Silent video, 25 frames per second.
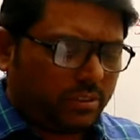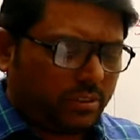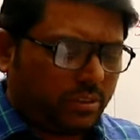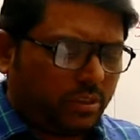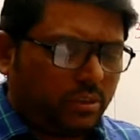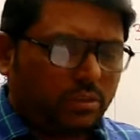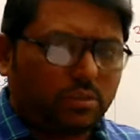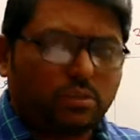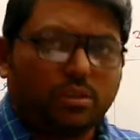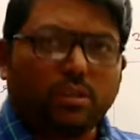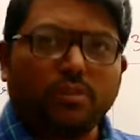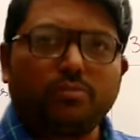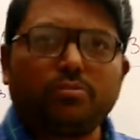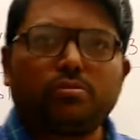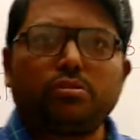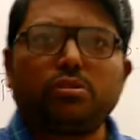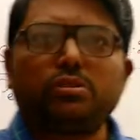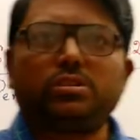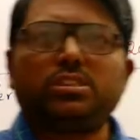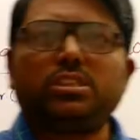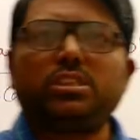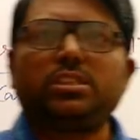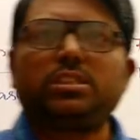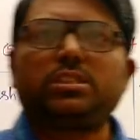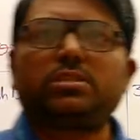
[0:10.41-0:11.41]
So of course
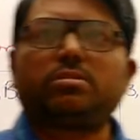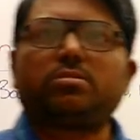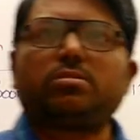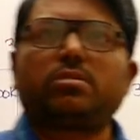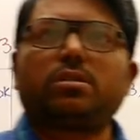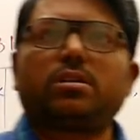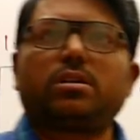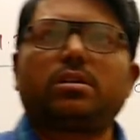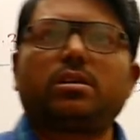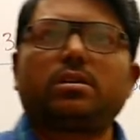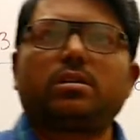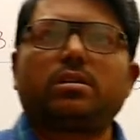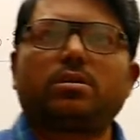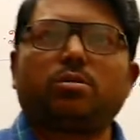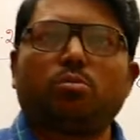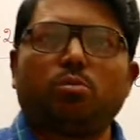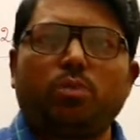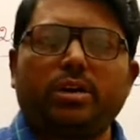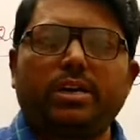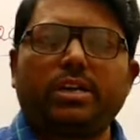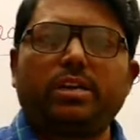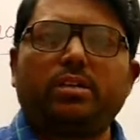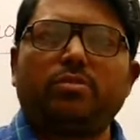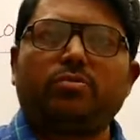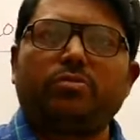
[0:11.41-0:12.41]
it is
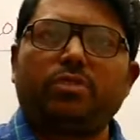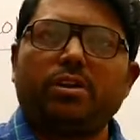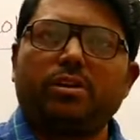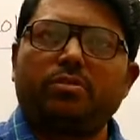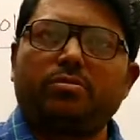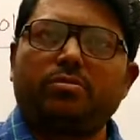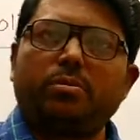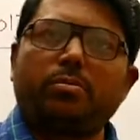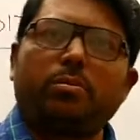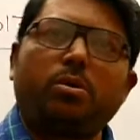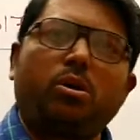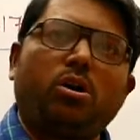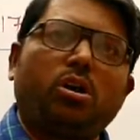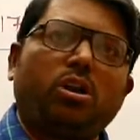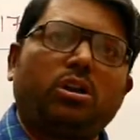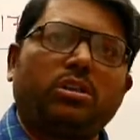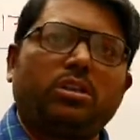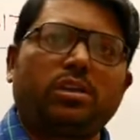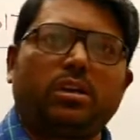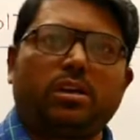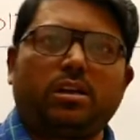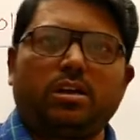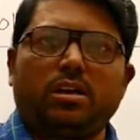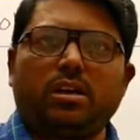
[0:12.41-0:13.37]
quite different from all other